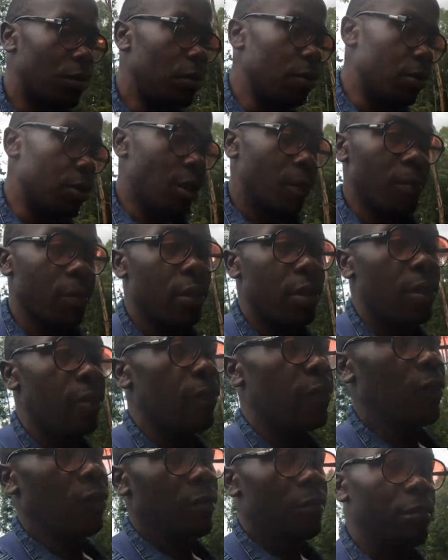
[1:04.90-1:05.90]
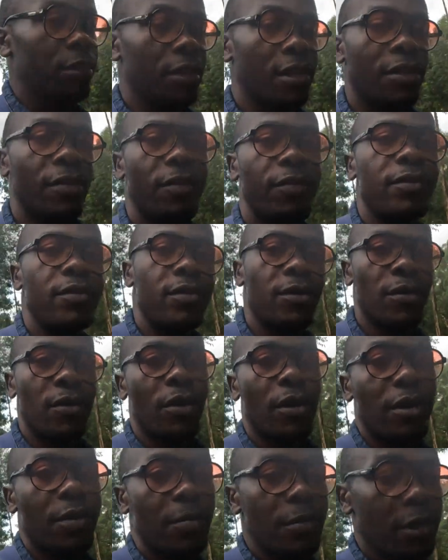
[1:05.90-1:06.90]
do something for himself.
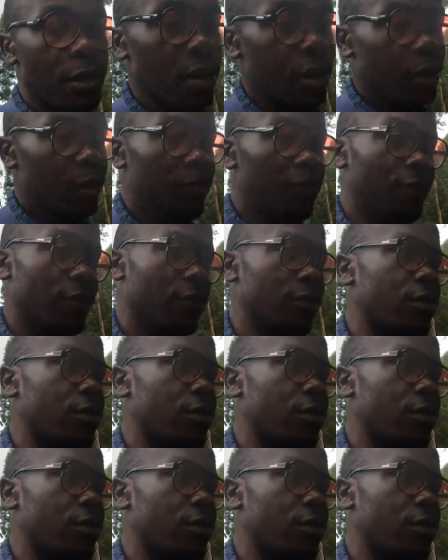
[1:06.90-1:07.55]
So I believe